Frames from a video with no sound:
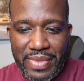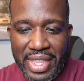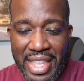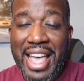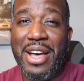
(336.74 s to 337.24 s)

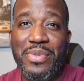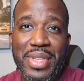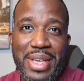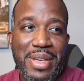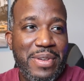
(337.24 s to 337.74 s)
Now,
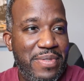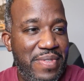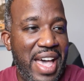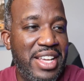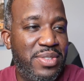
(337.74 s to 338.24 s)

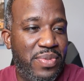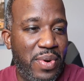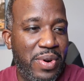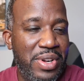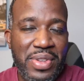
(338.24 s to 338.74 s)
fast
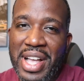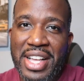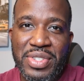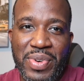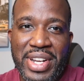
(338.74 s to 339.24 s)
forward, you
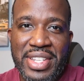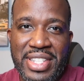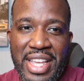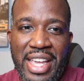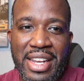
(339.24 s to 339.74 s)
guys already
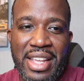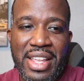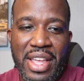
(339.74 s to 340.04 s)
seen,